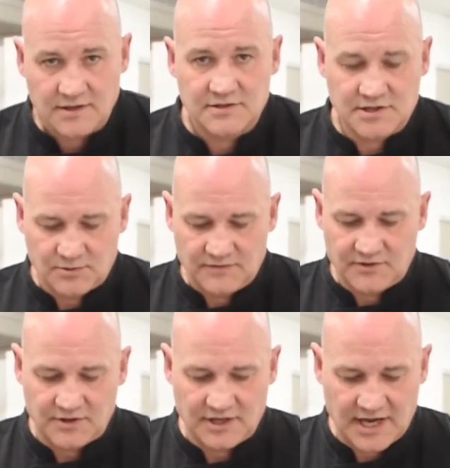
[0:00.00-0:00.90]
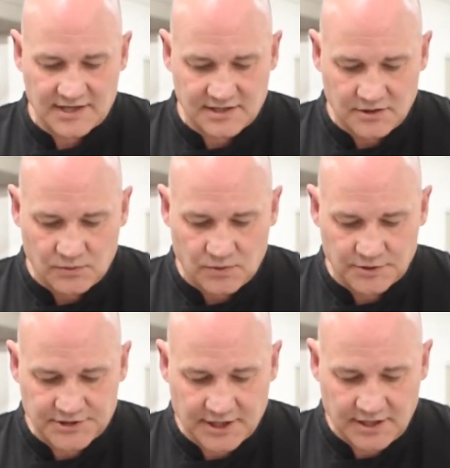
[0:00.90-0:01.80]
so we've got the eggs in the
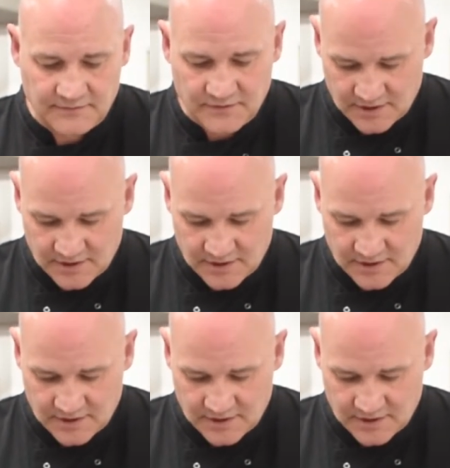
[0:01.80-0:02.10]
water.